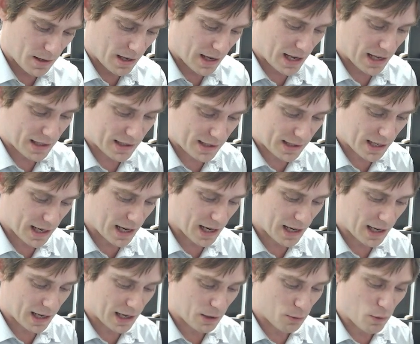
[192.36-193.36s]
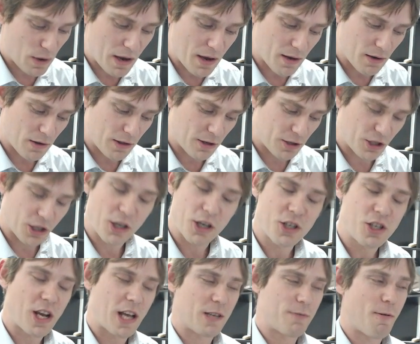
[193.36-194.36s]
There's a good
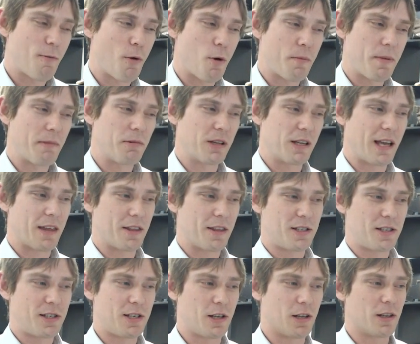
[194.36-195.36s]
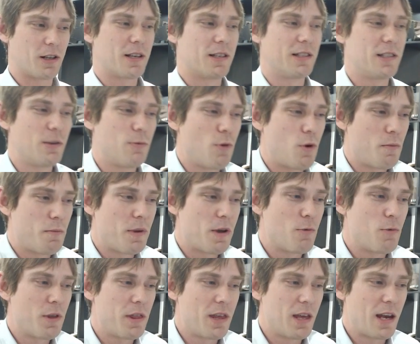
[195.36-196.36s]
chance we won't be able to get this still because it won't be
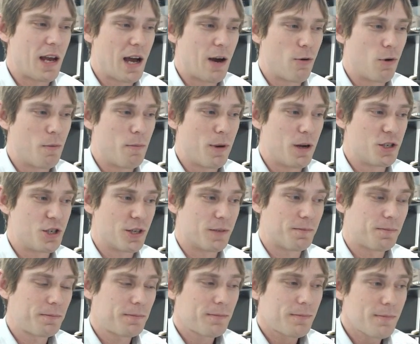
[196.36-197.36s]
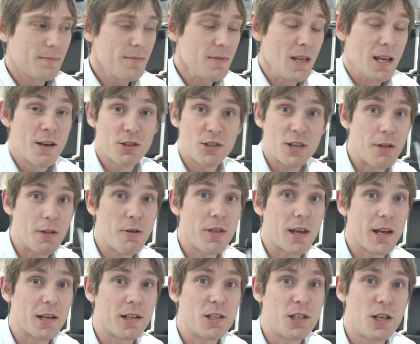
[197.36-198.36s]
within our budget. Here's another
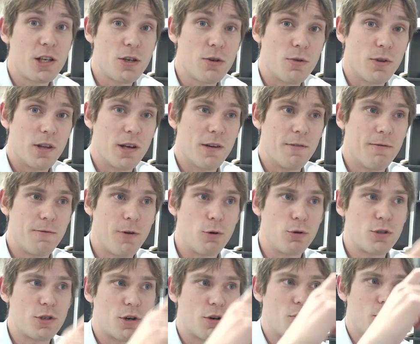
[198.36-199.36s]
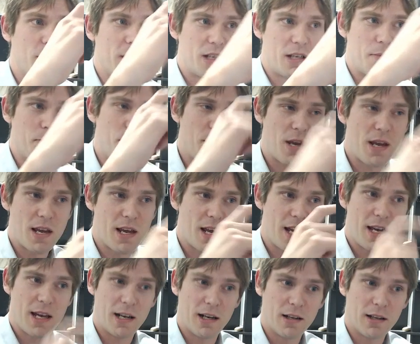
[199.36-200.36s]
thing too, the votes are going to be
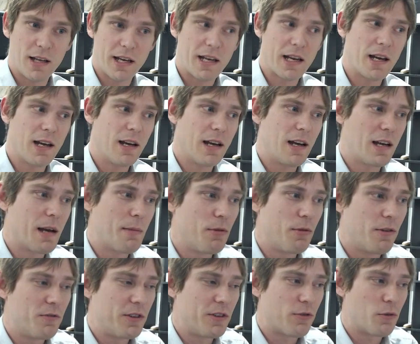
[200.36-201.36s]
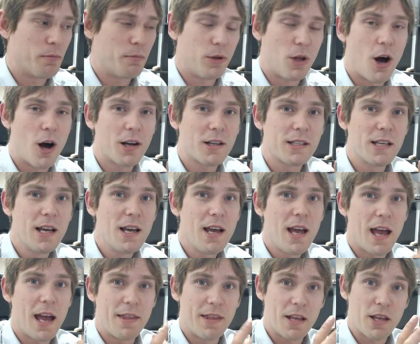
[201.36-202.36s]
in like a couple of different blocks,
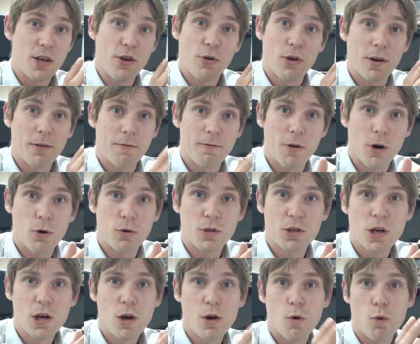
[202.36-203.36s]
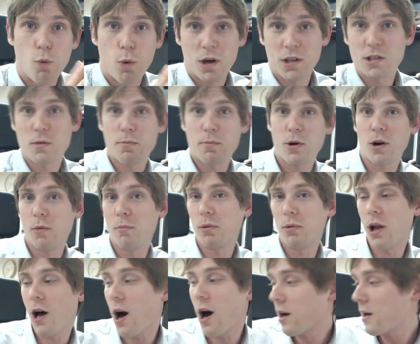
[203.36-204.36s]
and then you can vote once per
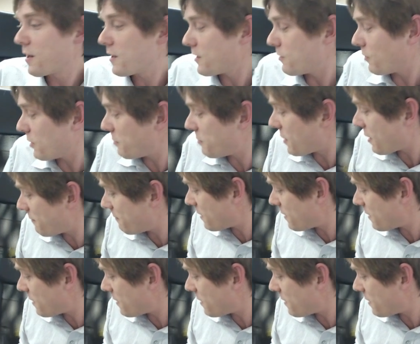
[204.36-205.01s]
block. You want to be on